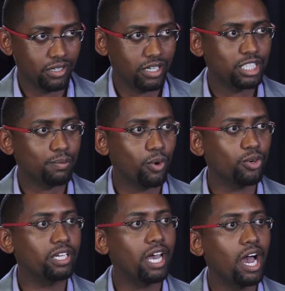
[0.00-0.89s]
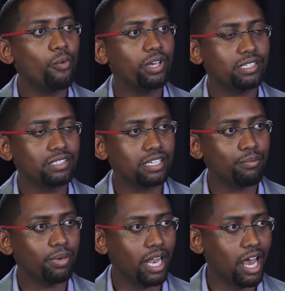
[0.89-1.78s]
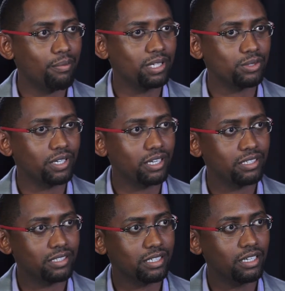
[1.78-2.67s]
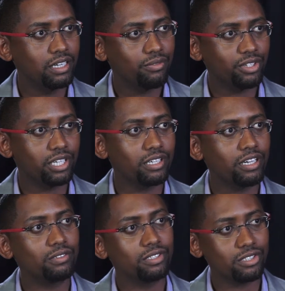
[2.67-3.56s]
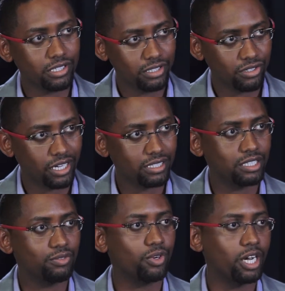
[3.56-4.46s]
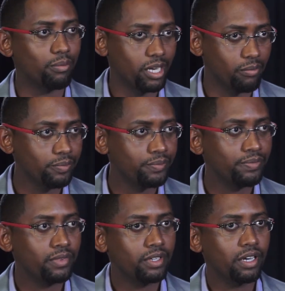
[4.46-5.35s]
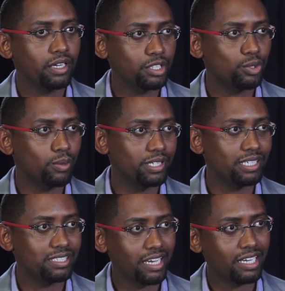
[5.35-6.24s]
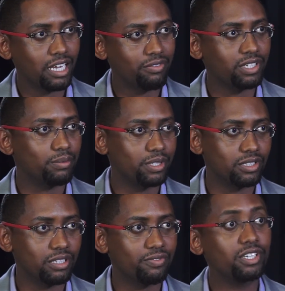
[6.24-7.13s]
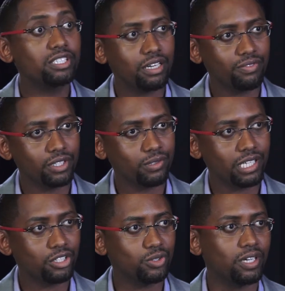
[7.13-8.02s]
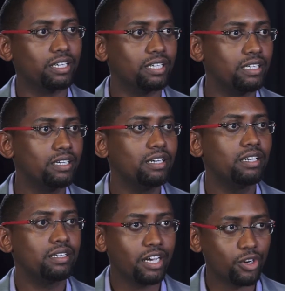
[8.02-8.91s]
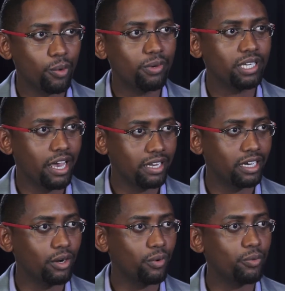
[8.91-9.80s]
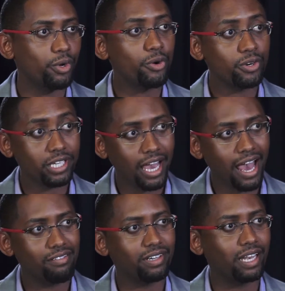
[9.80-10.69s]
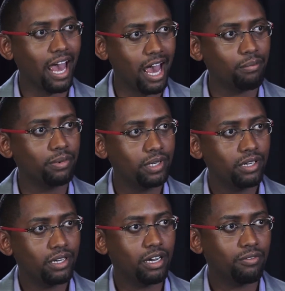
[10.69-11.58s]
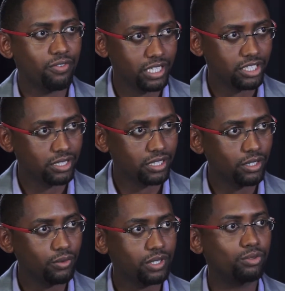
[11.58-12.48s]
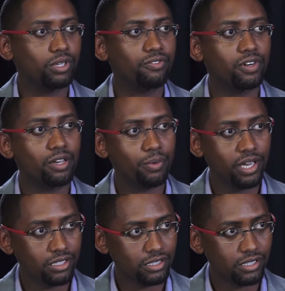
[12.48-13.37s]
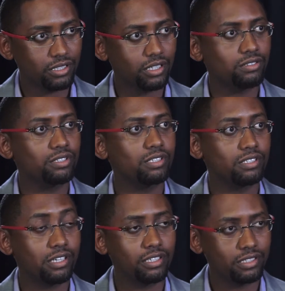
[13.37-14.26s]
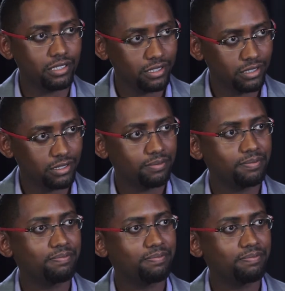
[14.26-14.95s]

exploring how we can set up a lab as well as figuring out the research strategy for IBM. And this will be the second effort, because the first effort was actually in Nairobi, Kenya, where we already have a lab functioning with 25 PhDs and research scientists.